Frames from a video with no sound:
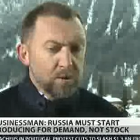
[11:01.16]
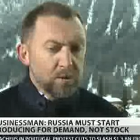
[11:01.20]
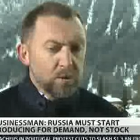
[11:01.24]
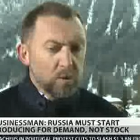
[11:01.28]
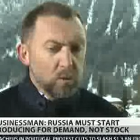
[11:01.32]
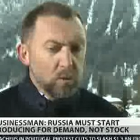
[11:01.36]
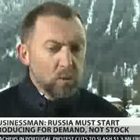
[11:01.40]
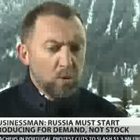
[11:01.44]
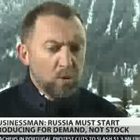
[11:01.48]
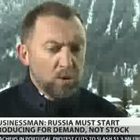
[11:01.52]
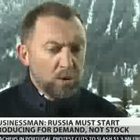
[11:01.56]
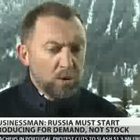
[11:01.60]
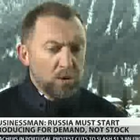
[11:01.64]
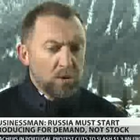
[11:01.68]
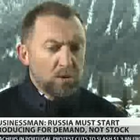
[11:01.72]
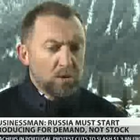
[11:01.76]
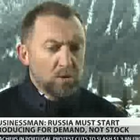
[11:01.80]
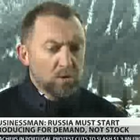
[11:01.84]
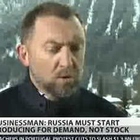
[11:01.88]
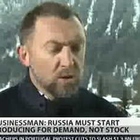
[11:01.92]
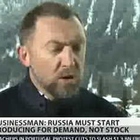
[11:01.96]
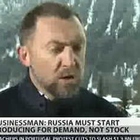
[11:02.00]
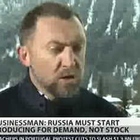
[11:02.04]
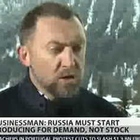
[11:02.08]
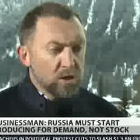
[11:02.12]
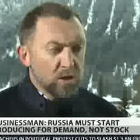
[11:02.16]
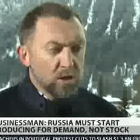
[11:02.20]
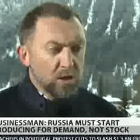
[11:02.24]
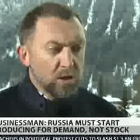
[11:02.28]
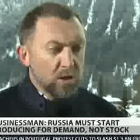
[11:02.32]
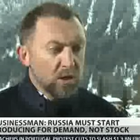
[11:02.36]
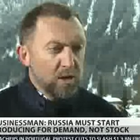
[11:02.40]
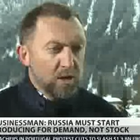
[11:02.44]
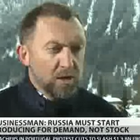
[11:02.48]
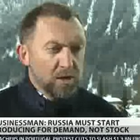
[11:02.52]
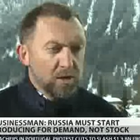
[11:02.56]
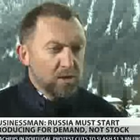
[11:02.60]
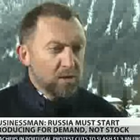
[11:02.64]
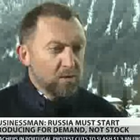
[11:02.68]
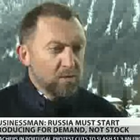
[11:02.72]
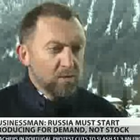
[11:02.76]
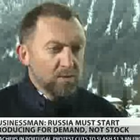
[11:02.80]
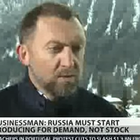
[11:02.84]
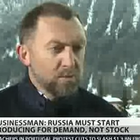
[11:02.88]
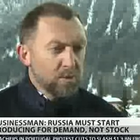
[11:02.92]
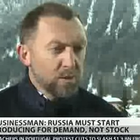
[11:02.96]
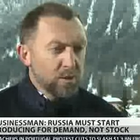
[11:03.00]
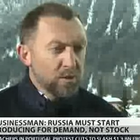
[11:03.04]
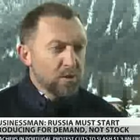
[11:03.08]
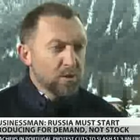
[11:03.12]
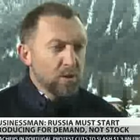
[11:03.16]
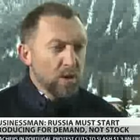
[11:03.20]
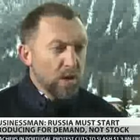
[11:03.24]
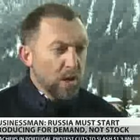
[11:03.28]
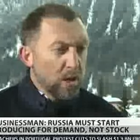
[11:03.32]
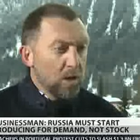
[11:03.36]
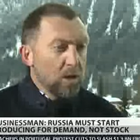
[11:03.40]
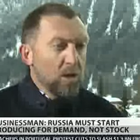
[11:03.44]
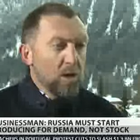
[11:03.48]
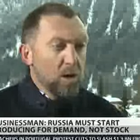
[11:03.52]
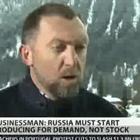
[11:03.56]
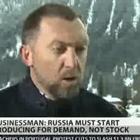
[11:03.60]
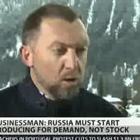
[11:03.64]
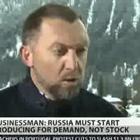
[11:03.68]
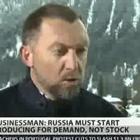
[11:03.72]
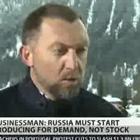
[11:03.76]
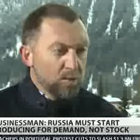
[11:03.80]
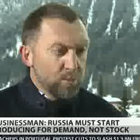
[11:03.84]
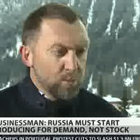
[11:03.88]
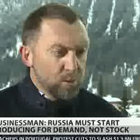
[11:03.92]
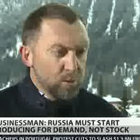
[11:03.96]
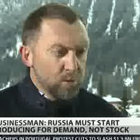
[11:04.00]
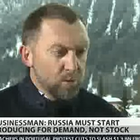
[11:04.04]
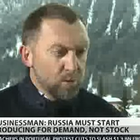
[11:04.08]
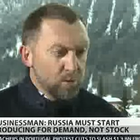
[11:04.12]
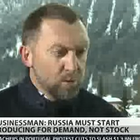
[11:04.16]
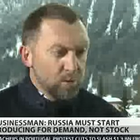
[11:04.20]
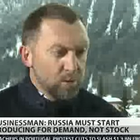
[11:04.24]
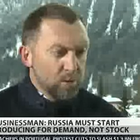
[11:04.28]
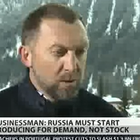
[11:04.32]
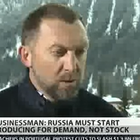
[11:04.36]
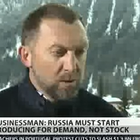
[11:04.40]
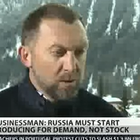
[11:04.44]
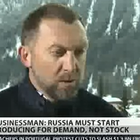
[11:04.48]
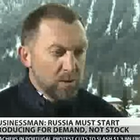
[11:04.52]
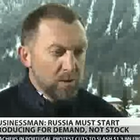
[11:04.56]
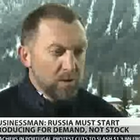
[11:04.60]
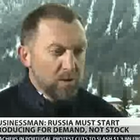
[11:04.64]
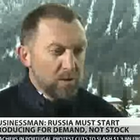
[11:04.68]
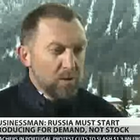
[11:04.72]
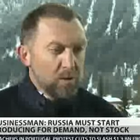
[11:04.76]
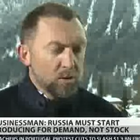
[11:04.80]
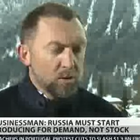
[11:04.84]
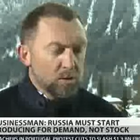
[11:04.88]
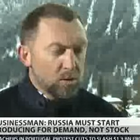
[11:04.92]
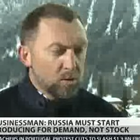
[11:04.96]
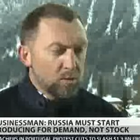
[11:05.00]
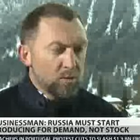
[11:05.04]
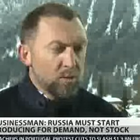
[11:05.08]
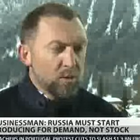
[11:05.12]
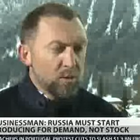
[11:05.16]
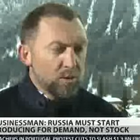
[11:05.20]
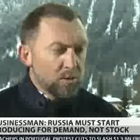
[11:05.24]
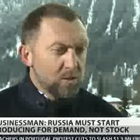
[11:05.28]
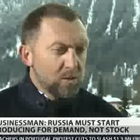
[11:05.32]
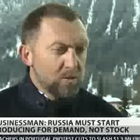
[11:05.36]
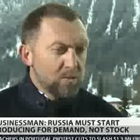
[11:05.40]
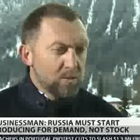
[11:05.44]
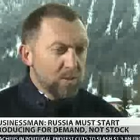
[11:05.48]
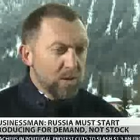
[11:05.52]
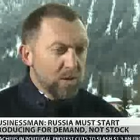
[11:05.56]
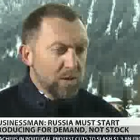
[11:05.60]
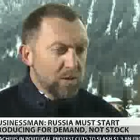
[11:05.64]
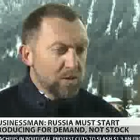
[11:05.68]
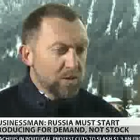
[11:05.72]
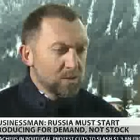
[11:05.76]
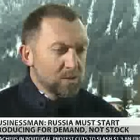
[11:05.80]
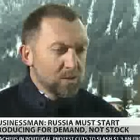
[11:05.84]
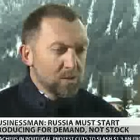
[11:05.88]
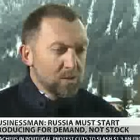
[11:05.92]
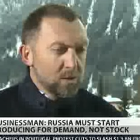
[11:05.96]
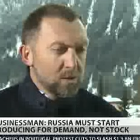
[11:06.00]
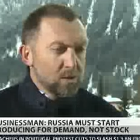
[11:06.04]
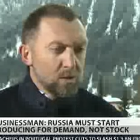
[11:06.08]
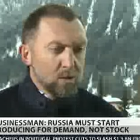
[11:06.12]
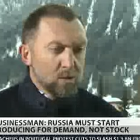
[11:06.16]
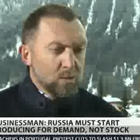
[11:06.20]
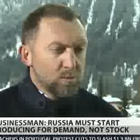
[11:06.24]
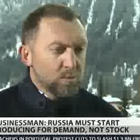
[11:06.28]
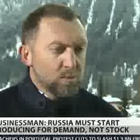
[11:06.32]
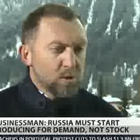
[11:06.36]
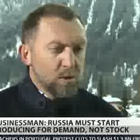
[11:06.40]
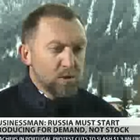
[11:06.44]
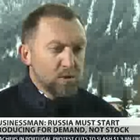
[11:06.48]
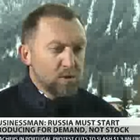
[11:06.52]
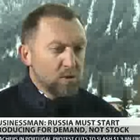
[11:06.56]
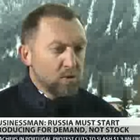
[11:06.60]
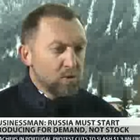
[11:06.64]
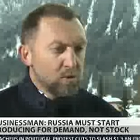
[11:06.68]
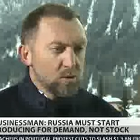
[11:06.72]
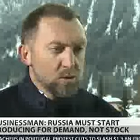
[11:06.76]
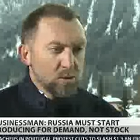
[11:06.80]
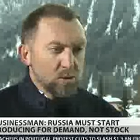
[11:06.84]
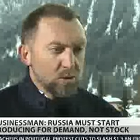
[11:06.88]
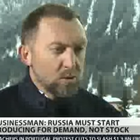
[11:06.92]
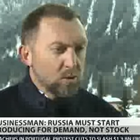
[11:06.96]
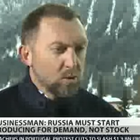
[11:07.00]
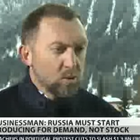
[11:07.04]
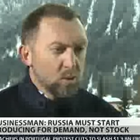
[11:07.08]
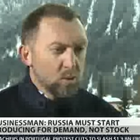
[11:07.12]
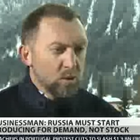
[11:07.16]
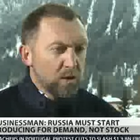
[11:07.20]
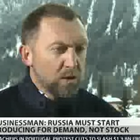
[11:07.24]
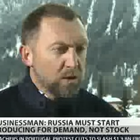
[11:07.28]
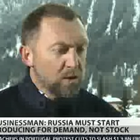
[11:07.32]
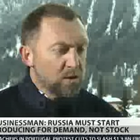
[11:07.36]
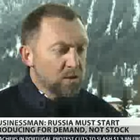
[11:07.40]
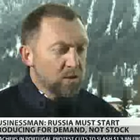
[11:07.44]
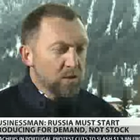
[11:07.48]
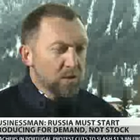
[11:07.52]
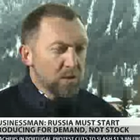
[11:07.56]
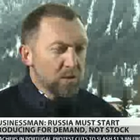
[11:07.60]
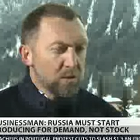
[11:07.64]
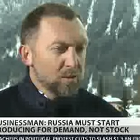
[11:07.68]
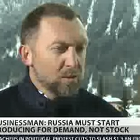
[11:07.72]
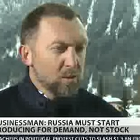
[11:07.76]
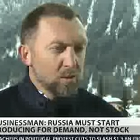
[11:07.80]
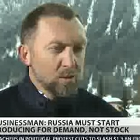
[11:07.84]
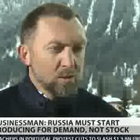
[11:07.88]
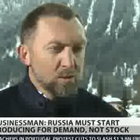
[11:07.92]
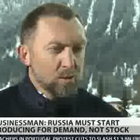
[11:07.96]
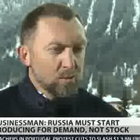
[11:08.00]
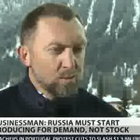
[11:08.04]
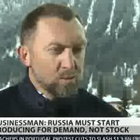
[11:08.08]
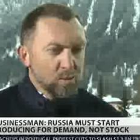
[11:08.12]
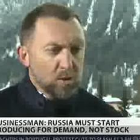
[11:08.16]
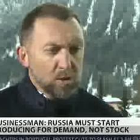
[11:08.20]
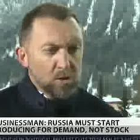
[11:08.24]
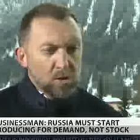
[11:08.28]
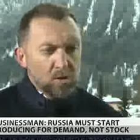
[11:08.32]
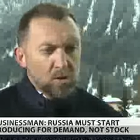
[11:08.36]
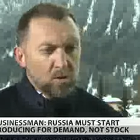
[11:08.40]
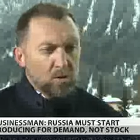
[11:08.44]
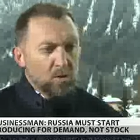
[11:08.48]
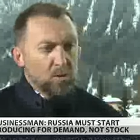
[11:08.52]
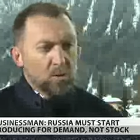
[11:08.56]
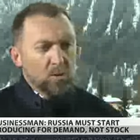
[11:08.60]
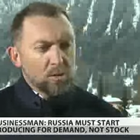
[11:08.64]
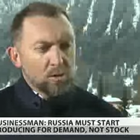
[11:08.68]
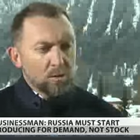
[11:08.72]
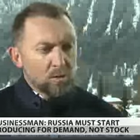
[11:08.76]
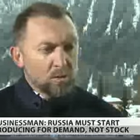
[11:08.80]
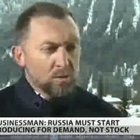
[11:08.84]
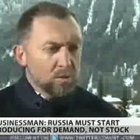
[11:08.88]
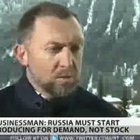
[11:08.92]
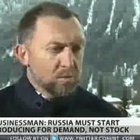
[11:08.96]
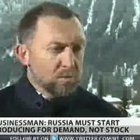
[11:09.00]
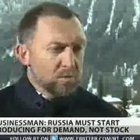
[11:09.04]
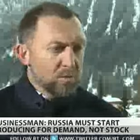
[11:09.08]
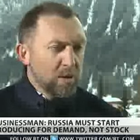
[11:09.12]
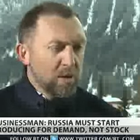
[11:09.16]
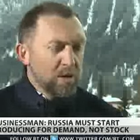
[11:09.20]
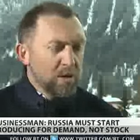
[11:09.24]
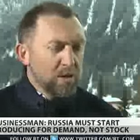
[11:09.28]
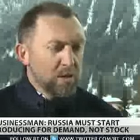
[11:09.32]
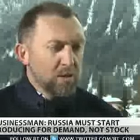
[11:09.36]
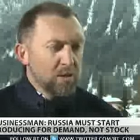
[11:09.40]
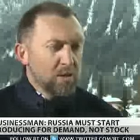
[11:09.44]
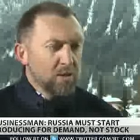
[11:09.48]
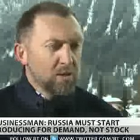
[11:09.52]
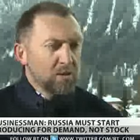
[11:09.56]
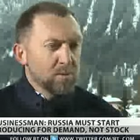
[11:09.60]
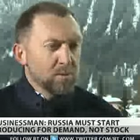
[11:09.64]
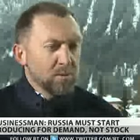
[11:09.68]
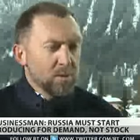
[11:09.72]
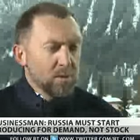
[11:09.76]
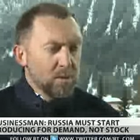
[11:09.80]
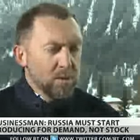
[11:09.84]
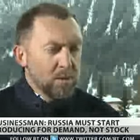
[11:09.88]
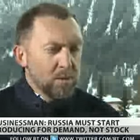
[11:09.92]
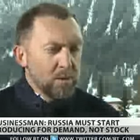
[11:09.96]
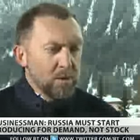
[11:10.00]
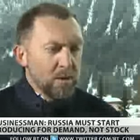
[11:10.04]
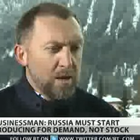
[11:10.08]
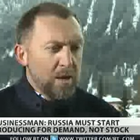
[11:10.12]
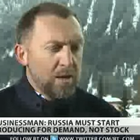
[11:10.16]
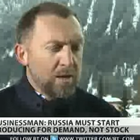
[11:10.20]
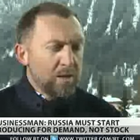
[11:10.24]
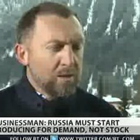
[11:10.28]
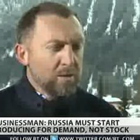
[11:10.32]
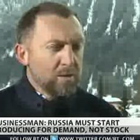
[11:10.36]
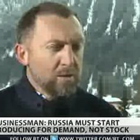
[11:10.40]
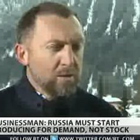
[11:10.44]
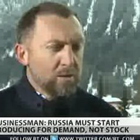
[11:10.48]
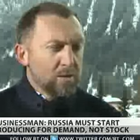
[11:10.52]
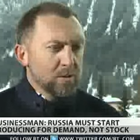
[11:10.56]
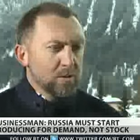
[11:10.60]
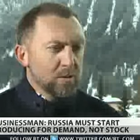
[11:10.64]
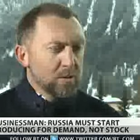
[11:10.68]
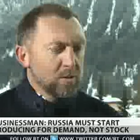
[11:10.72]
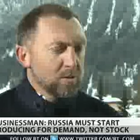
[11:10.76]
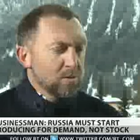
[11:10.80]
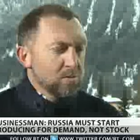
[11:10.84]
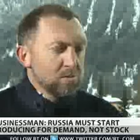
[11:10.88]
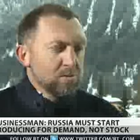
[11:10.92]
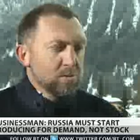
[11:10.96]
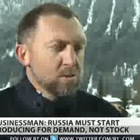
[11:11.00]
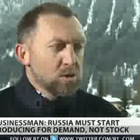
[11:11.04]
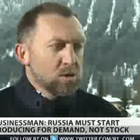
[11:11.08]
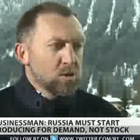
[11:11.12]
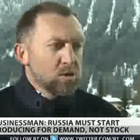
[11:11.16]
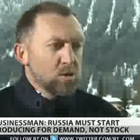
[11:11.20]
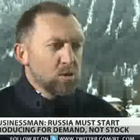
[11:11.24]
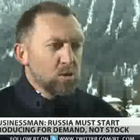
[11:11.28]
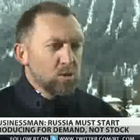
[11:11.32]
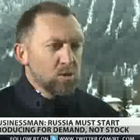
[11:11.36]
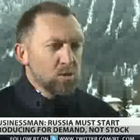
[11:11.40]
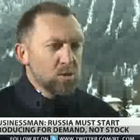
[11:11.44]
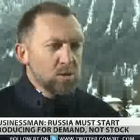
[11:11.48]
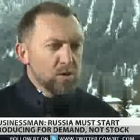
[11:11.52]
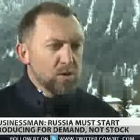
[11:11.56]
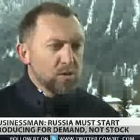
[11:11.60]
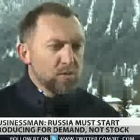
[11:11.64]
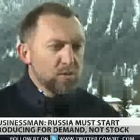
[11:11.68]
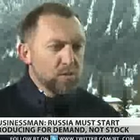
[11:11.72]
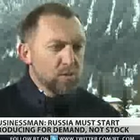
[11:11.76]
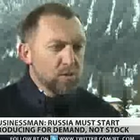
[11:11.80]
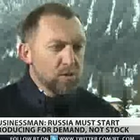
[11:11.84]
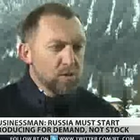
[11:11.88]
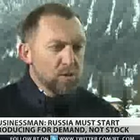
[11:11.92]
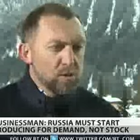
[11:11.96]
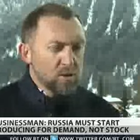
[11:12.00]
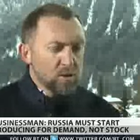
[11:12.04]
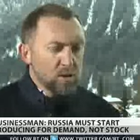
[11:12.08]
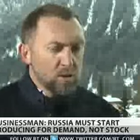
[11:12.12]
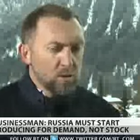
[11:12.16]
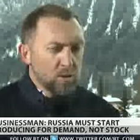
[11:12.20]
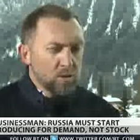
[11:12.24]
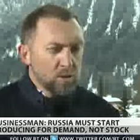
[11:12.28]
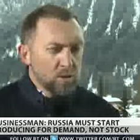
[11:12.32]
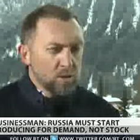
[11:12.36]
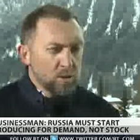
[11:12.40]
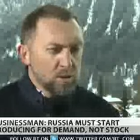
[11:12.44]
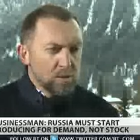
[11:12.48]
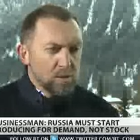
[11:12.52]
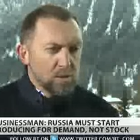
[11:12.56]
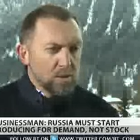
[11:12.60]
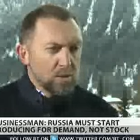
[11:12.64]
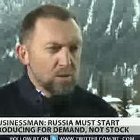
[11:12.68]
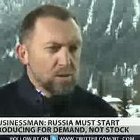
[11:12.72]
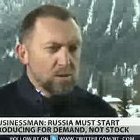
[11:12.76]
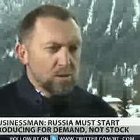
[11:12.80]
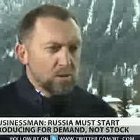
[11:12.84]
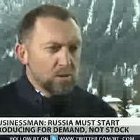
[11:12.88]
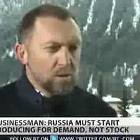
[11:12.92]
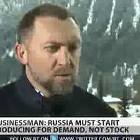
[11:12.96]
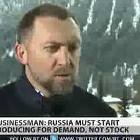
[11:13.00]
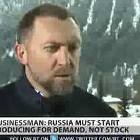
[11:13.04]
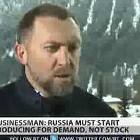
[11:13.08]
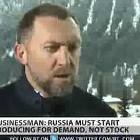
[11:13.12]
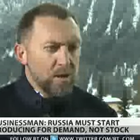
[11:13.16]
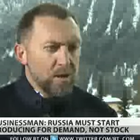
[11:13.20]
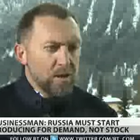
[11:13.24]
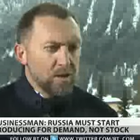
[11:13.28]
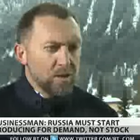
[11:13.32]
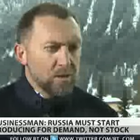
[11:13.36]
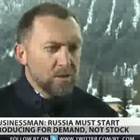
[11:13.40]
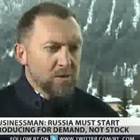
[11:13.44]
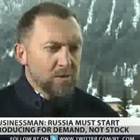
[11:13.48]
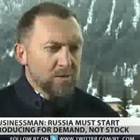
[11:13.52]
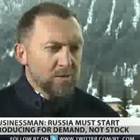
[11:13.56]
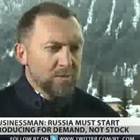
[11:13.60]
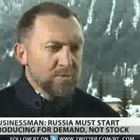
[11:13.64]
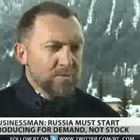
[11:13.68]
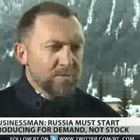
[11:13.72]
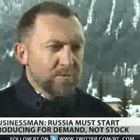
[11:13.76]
we need to rationalize our output, not to meet demand, not to produce waste, and not to produce metal and resources for the stock, and this is a reality.